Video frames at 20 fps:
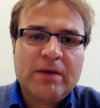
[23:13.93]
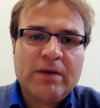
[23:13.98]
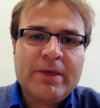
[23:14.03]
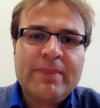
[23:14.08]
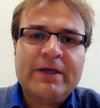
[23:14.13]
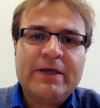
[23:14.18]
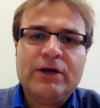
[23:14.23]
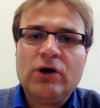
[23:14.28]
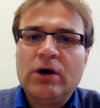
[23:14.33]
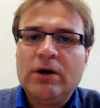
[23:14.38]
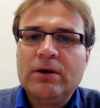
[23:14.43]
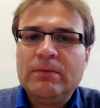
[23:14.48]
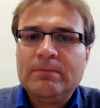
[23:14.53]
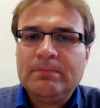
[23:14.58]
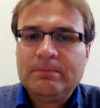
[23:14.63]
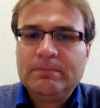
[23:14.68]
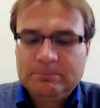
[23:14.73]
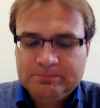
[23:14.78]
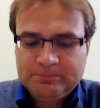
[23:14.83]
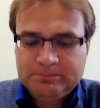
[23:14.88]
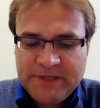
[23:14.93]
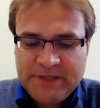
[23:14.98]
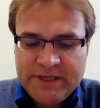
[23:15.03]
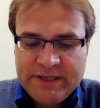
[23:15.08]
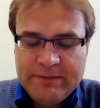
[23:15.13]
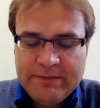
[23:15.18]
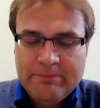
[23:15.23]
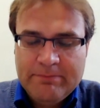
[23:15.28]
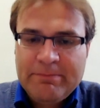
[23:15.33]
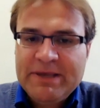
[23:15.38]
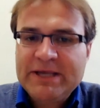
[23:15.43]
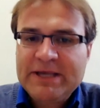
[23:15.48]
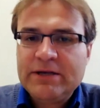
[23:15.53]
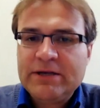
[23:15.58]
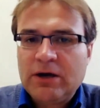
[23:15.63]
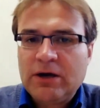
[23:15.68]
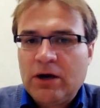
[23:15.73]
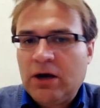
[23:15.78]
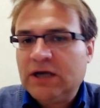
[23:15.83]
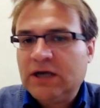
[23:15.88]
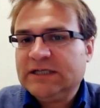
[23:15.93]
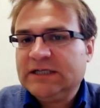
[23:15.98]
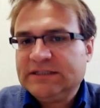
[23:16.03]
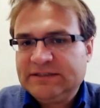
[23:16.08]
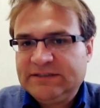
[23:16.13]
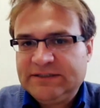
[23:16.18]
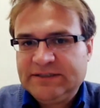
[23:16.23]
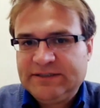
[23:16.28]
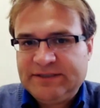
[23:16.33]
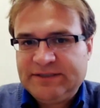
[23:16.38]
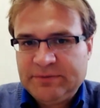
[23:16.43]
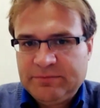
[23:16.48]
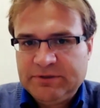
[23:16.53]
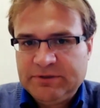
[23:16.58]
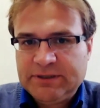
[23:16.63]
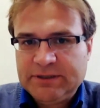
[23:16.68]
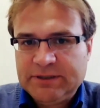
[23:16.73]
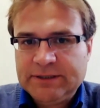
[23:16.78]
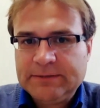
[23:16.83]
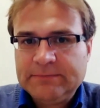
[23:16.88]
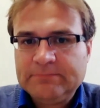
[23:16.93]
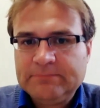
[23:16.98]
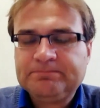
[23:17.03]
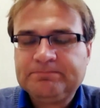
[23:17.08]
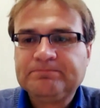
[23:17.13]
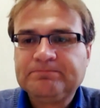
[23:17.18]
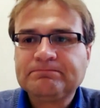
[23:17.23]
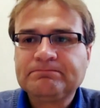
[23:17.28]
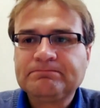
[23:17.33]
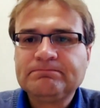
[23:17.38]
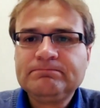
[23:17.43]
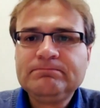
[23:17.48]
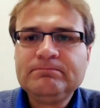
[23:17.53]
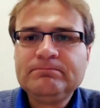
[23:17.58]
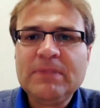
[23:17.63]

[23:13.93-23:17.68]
and then in mid-August typically,